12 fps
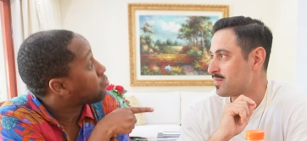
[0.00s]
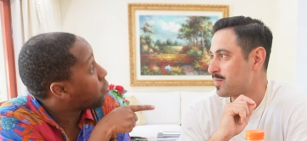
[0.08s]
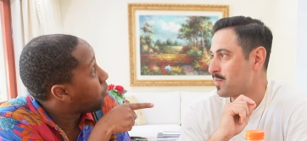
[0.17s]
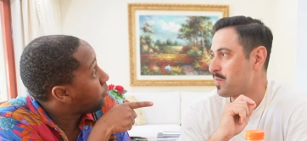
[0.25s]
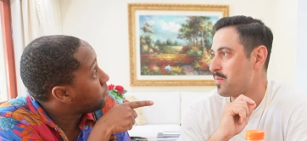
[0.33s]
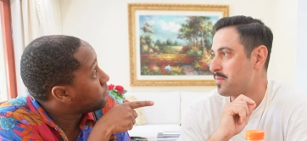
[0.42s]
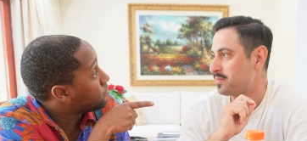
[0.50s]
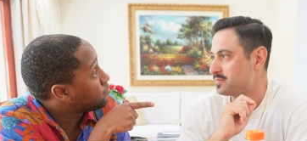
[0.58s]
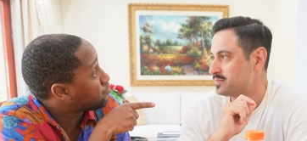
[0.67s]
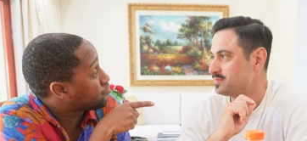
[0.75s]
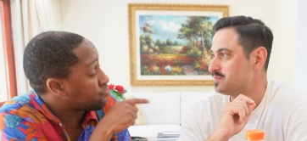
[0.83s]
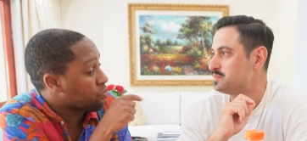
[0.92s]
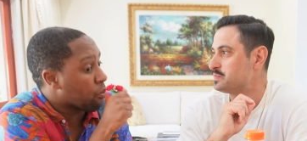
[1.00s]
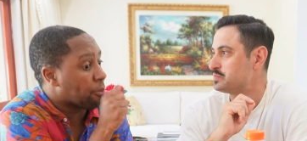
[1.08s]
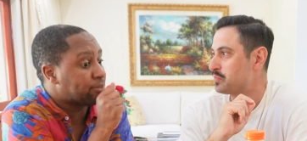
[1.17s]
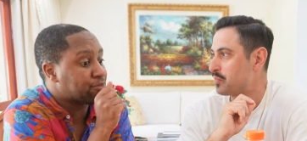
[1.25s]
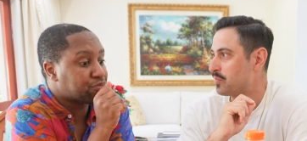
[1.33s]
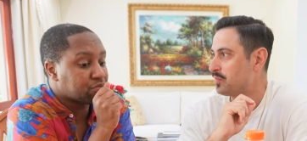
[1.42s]

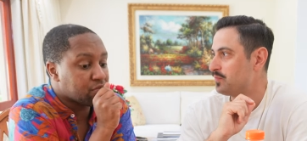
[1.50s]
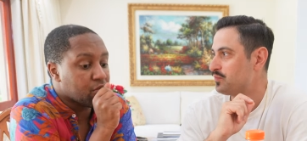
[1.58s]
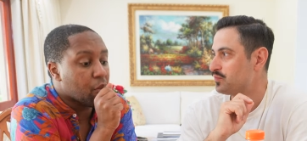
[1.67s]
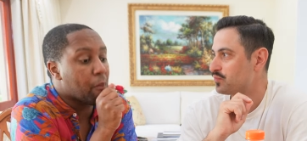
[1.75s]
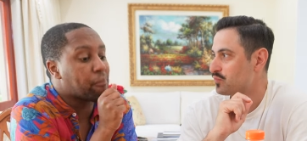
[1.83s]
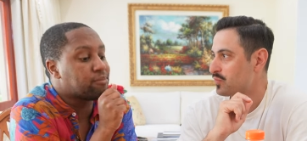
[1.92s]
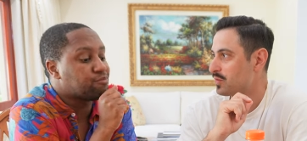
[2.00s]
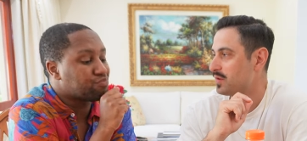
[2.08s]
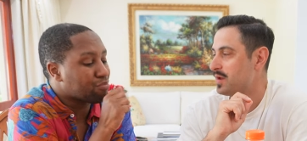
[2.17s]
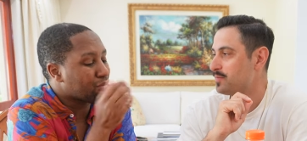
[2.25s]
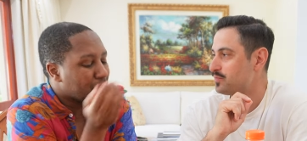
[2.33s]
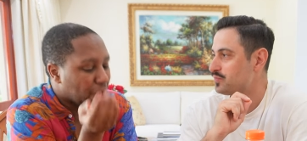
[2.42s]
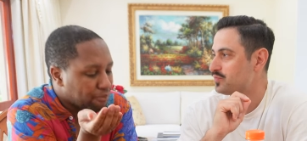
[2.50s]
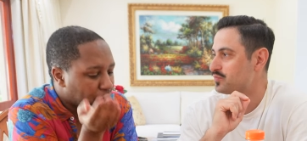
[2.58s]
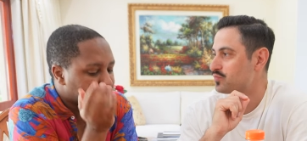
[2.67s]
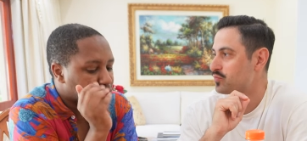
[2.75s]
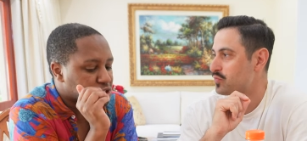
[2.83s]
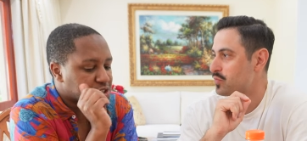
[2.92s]
Speaker 1: Mmm. Yep.
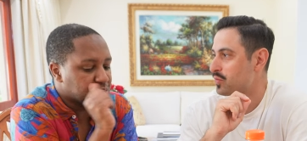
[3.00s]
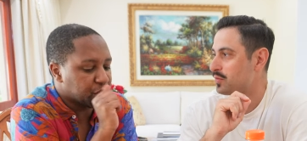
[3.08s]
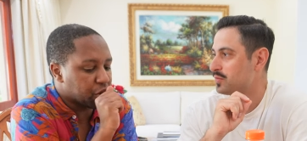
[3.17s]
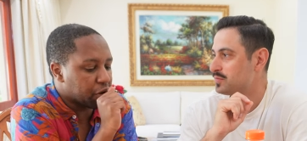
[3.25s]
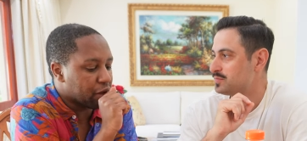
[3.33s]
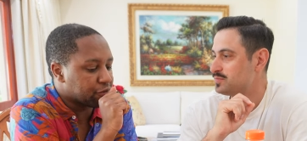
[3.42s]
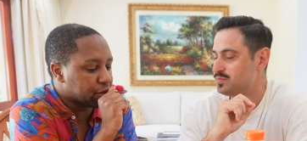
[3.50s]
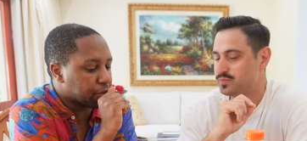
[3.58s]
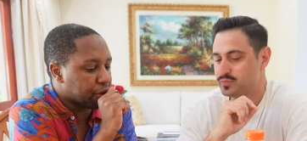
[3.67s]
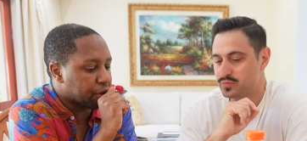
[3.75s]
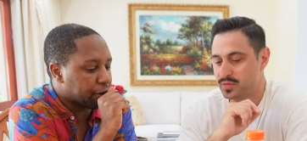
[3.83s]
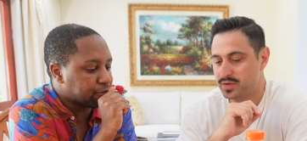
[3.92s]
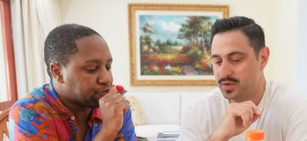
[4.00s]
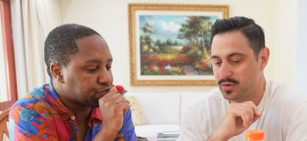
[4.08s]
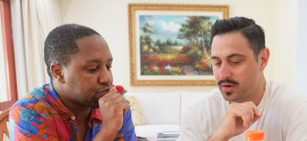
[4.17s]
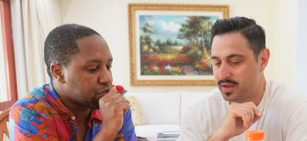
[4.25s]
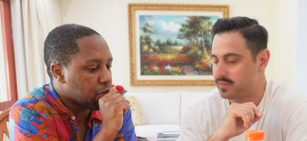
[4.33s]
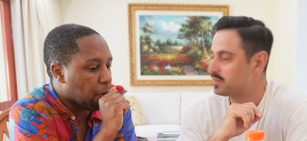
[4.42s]
Unfortunately, we don't have dip here. We
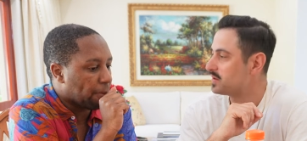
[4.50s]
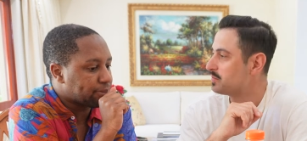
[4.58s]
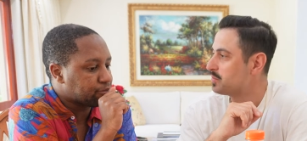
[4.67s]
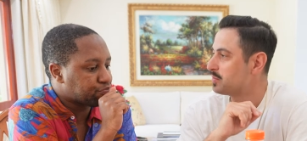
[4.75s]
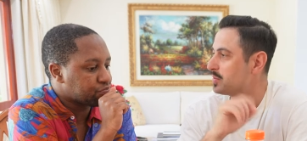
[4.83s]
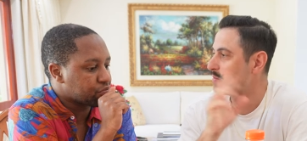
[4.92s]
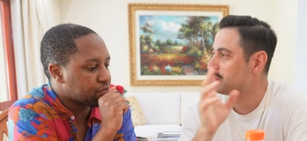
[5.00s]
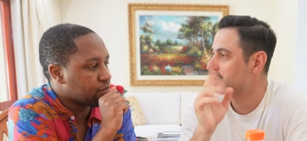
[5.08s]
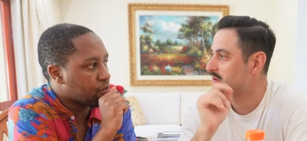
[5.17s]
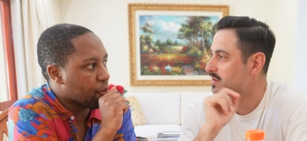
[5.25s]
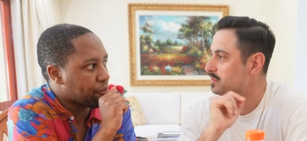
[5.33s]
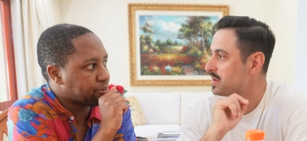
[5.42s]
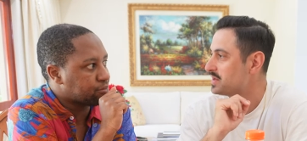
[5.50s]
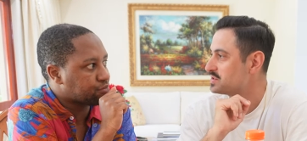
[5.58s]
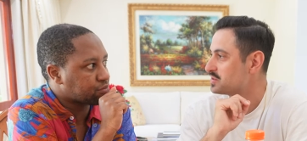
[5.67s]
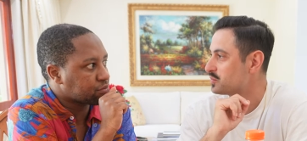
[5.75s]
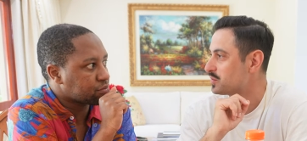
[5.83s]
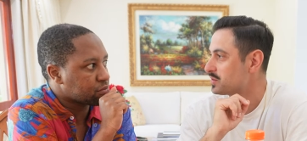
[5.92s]
don't have dip, but we can
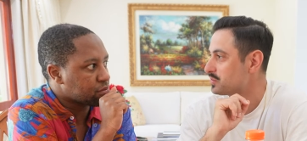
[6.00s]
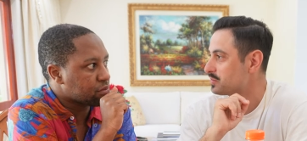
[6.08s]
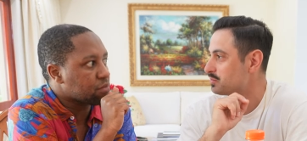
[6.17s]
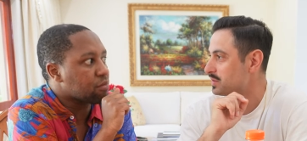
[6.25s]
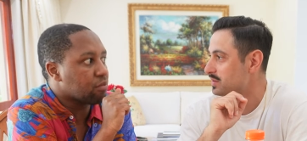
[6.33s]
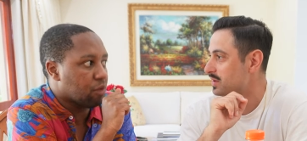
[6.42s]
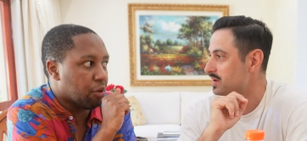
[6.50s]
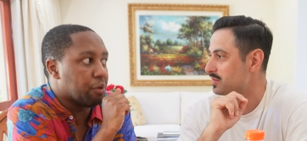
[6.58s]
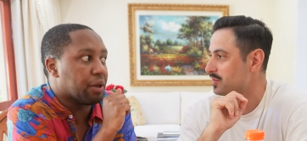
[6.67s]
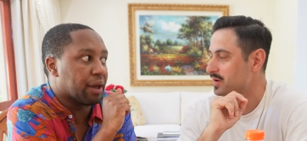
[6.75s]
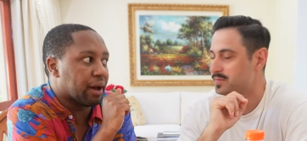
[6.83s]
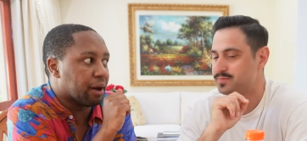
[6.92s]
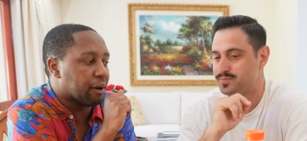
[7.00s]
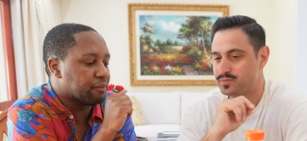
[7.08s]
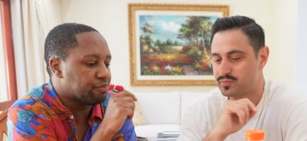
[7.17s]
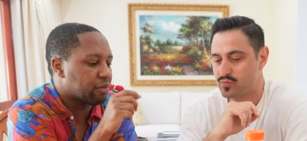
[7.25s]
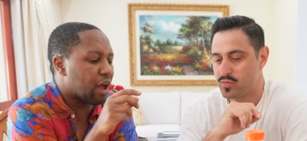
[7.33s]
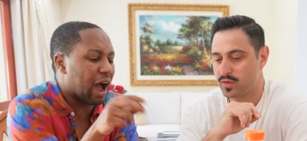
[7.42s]
imagine
Speaker 2: what it would be like. Right?
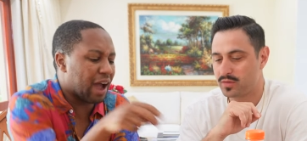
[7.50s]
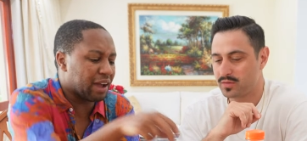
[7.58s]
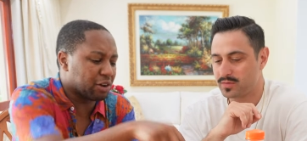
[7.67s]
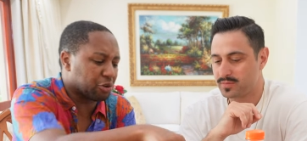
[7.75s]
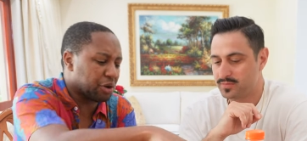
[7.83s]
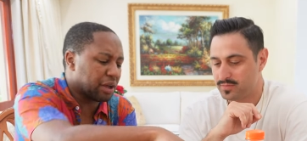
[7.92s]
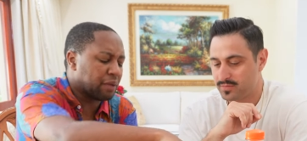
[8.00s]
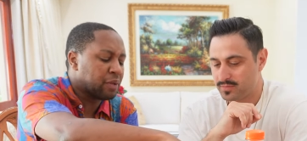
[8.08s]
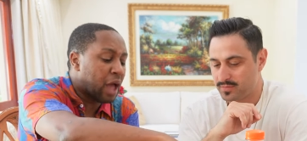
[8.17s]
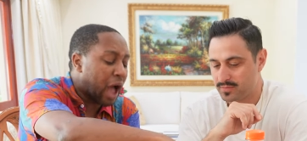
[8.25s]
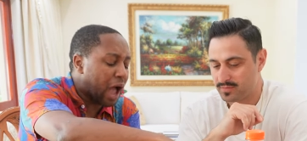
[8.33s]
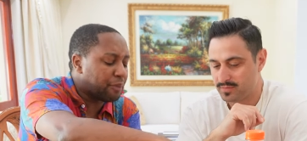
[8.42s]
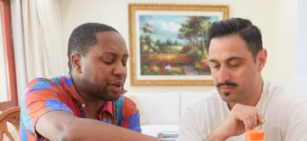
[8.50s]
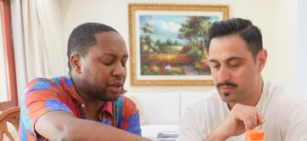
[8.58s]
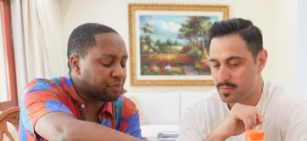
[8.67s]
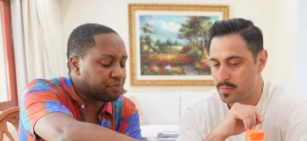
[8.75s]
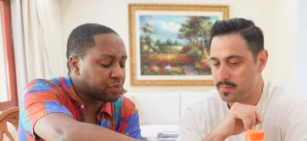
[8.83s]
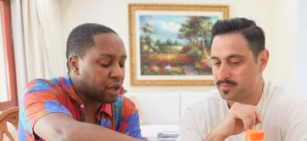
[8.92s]
Yeah, I agree. I
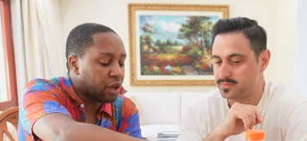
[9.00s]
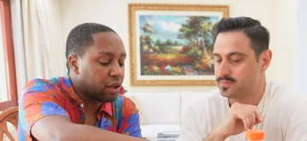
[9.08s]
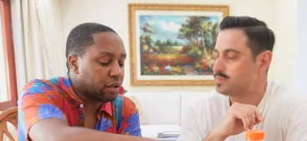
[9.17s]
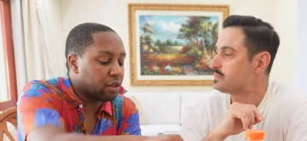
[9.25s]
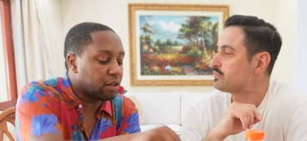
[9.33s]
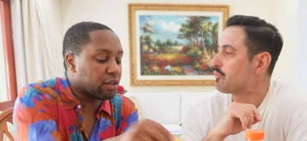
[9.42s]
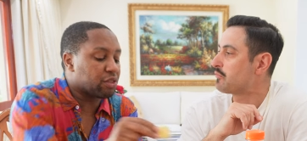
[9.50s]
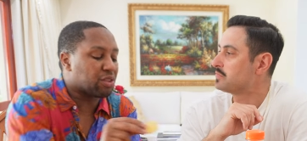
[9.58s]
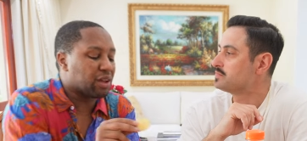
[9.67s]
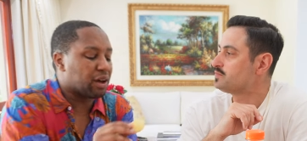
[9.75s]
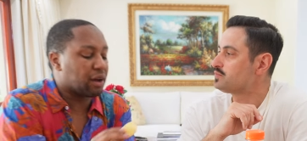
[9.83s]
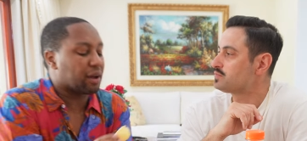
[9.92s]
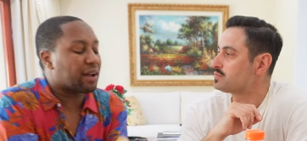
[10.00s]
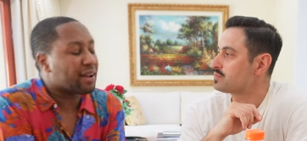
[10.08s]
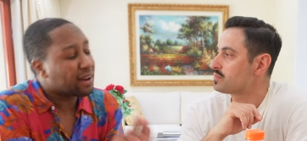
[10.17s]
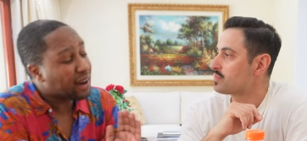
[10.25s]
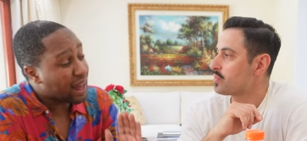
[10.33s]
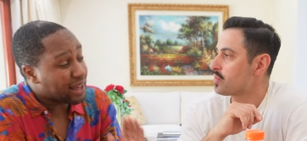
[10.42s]
mean, the
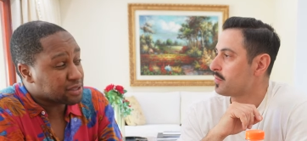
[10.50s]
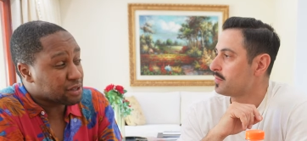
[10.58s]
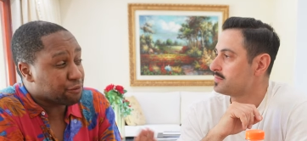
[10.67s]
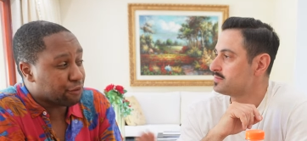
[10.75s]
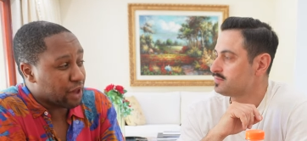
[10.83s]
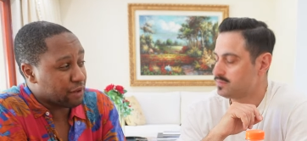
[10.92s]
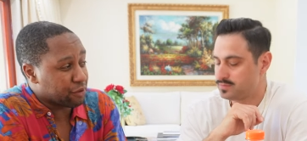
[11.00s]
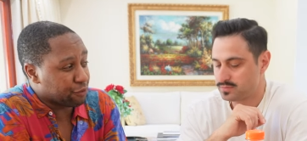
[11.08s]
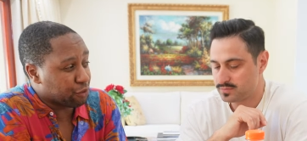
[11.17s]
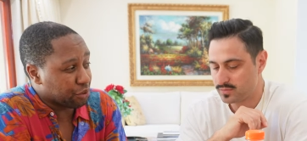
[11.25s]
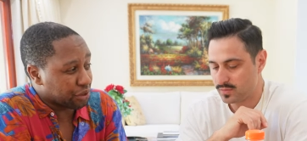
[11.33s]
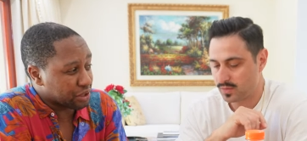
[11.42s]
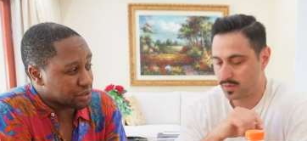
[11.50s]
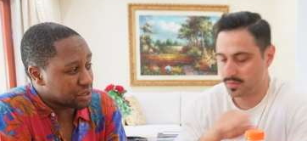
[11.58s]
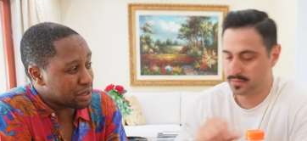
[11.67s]
classic flavor for this